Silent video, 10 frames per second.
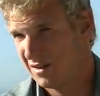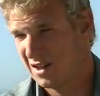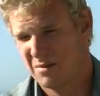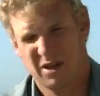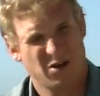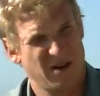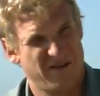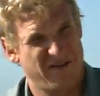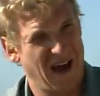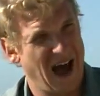hit me going
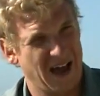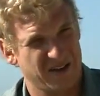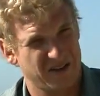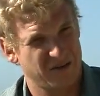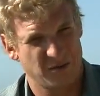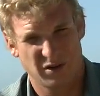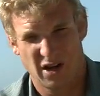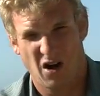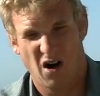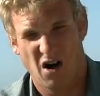fast and really
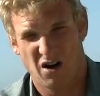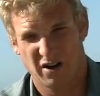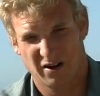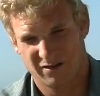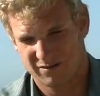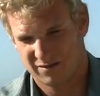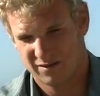hard, and,